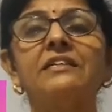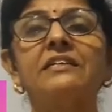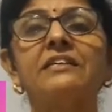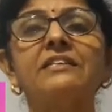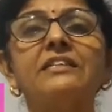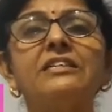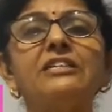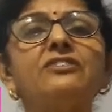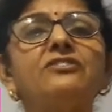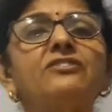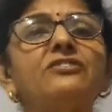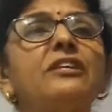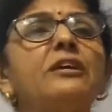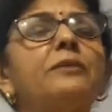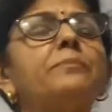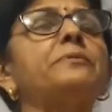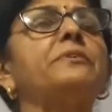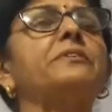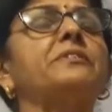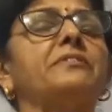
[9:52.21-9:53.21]

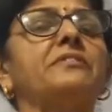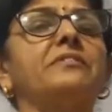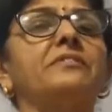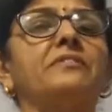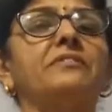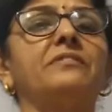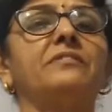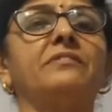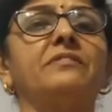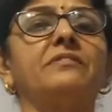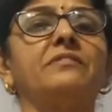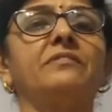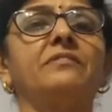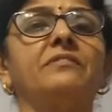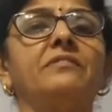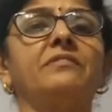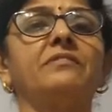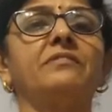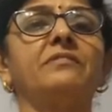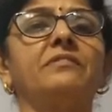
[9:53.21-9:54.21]
reshaped
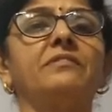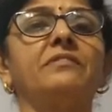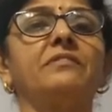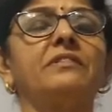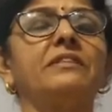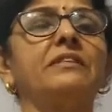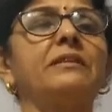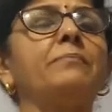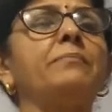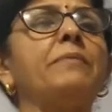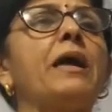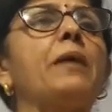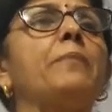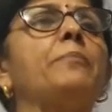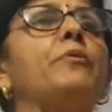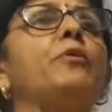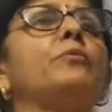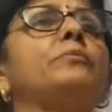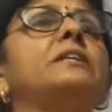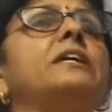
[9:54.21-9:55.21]
the
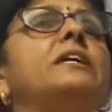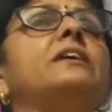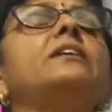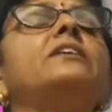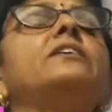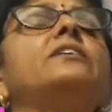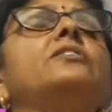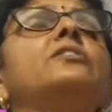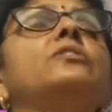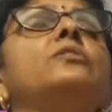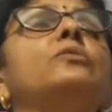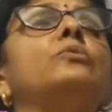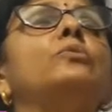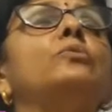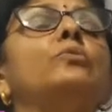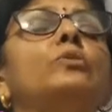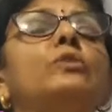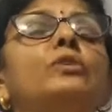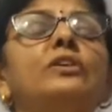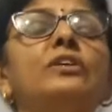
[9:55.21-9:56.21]
map of the
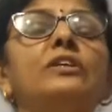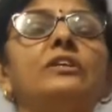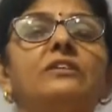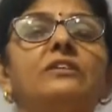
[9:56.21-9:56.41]
world.